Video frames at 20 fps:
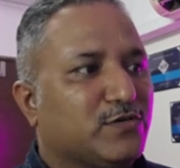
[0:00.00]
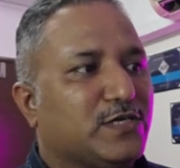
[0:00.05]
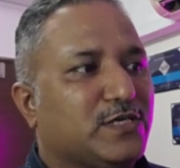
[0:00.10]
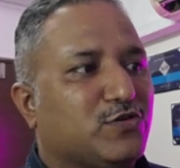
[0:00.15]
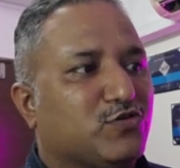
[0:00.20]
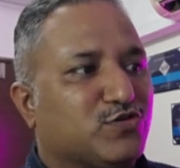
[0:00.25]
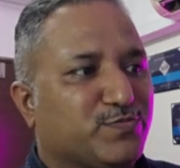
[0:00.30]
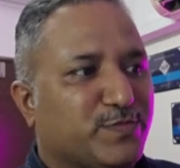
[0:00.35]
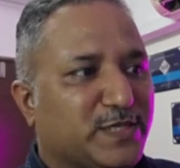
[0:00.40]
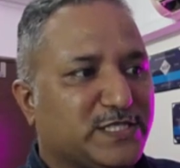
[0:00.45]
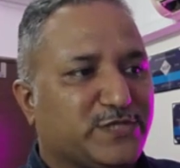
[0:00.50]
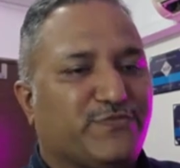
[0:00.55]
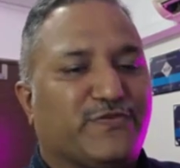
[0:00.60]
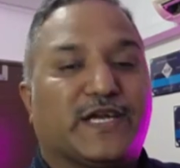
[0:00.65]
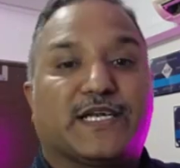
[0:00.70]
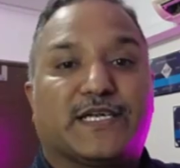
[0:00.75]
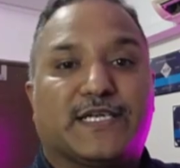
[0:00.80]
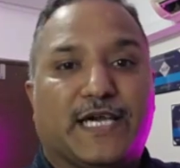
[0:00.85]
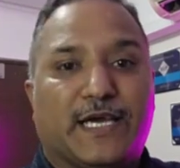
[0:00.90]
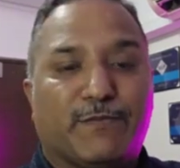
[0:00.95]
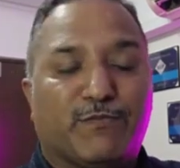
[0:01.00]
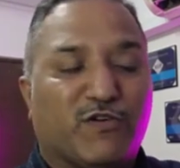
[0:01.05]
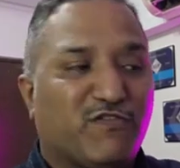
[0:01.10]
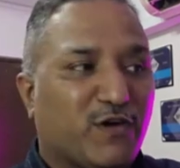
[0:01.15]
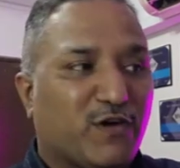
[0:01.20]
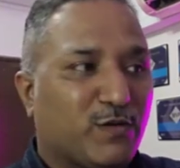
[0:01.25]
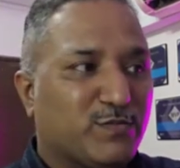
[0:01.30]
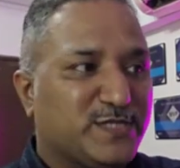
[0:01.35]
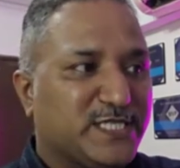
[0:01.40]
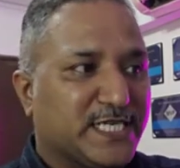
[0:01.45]
specific type of
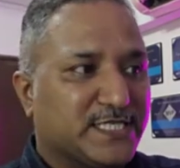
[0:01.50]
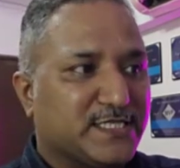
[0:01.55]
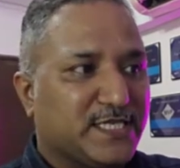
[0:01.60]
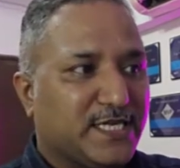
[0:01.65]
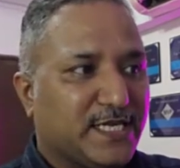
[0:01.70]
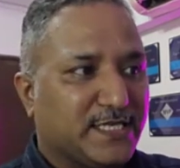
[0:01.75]
objects like the